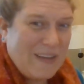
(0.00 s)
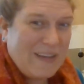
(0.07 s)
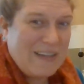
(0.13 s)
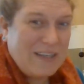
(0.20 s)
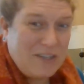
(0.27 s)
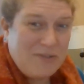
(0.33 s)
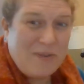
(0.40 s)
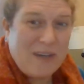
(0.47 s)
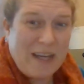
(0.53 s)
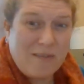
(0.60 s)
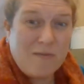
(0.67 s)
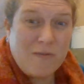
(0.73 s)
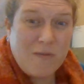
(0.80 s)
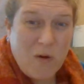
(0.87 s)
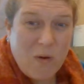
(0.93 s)
Did you get
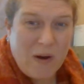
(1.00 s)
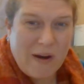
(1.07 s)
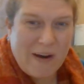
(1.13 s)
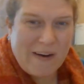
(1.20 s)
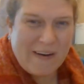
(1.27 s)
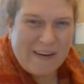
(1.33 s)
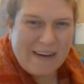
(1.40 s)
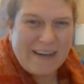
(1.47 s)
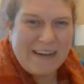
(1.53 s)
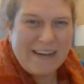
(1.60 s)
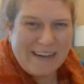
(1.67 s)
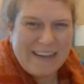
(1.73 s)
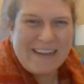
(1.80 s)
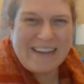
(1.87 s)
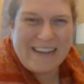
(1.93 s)
4?
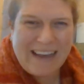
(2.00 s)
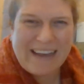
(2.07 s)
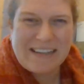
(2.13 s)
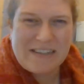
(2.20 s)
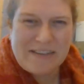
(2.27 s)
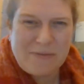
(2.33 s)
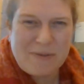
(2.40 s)
The answer